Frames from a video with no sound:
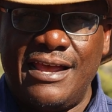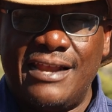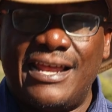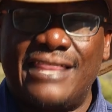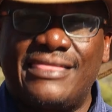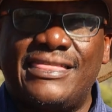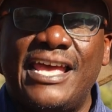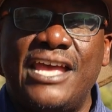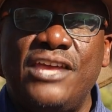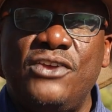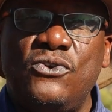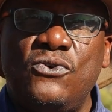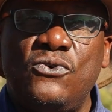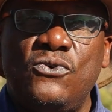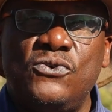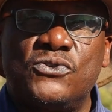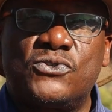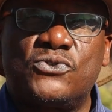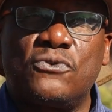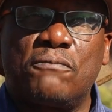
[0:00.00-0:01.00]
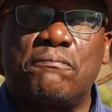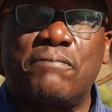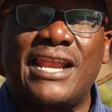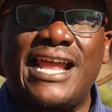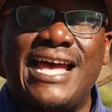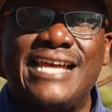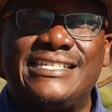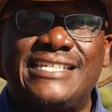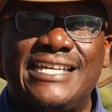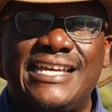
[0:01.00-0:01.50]
that they use to
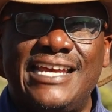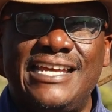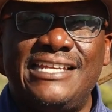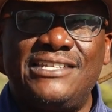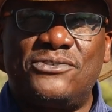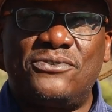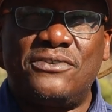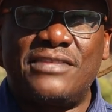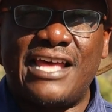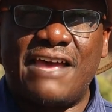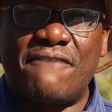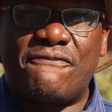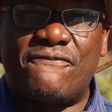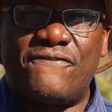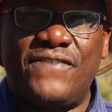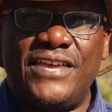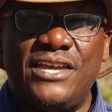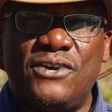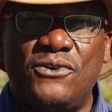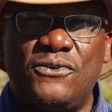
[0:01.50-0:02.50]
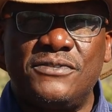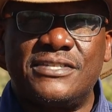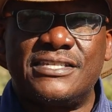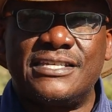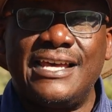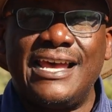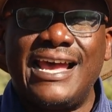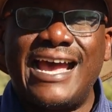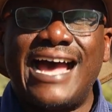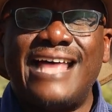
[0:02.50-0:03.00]
plant into their fields,